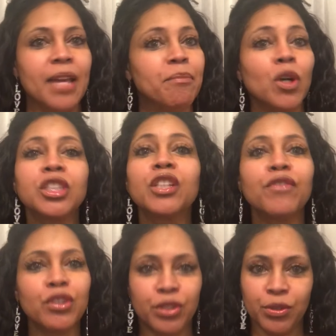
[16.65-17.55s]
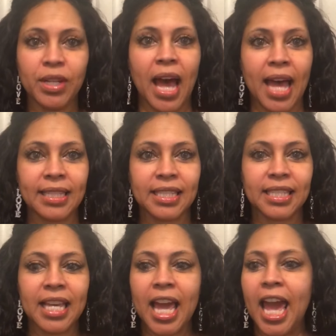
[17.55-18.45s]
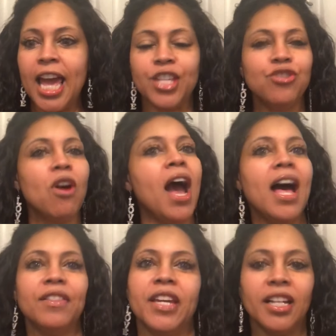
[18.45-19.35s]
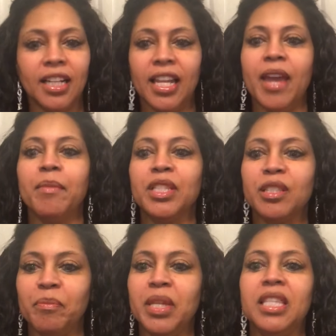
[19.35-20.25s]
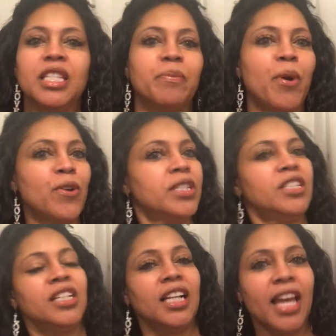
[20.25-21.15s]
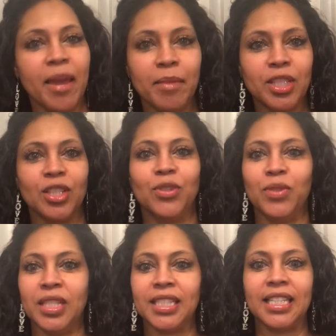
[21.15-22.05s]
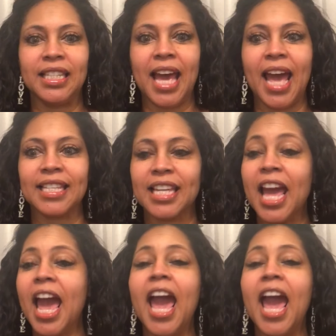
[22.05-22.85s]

And most of you do not. And you're out there claiming to be this person or claiming to do this and that.